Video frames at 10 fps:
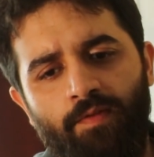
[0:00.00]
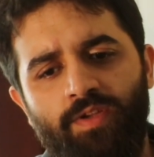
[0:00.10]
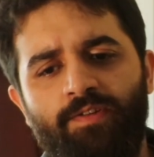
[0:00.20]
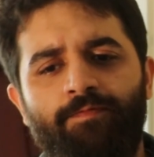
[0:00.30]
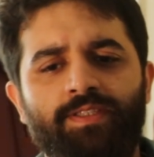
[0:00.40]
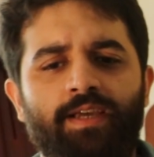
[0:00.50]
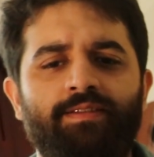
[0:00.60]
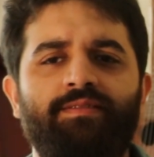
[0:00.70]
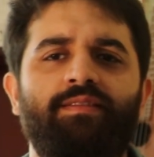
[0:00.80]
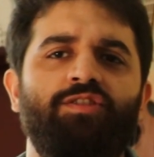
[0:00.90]
which
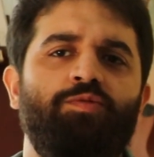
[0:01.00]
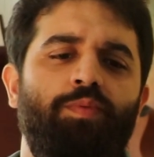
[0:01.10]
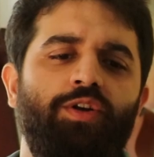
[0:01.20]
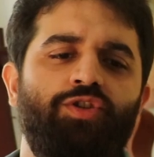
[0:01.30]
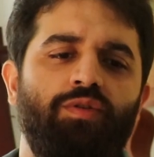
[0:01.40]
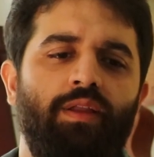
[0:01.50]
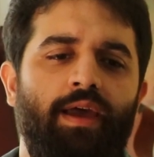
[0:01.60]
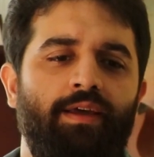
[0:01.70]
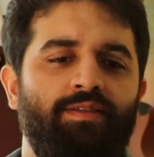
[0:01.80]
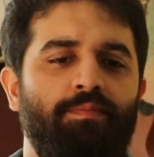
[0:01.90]
emphasizes the spiritual
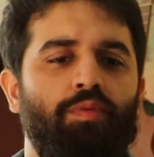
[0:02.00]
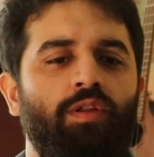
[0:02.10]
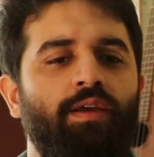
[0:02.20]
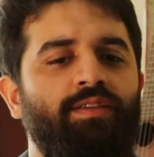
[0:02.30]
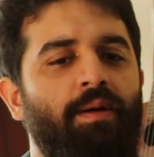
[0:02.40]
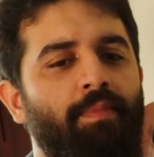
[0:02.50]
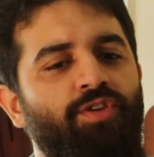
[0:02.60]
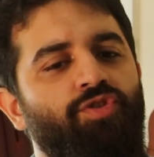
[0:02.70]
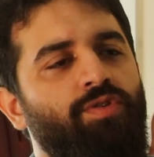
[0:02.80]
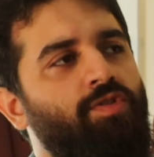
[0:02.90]
and symbolic
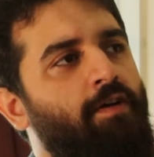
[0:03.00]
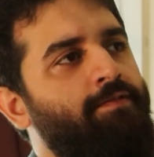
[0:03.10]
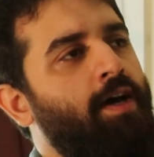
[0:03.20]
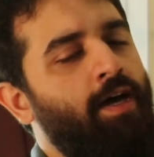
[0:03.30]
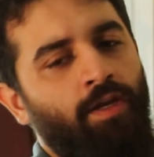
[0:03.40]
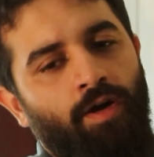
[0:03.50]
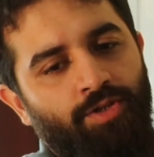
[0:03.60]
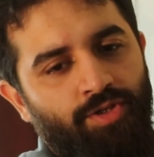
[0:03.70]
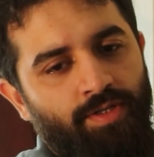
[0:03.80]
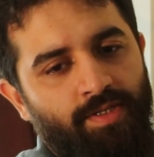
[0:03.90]
dimensions of the
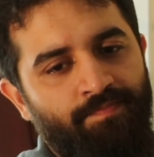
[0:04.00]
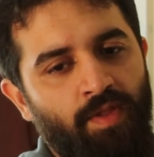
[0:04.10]
unconscious.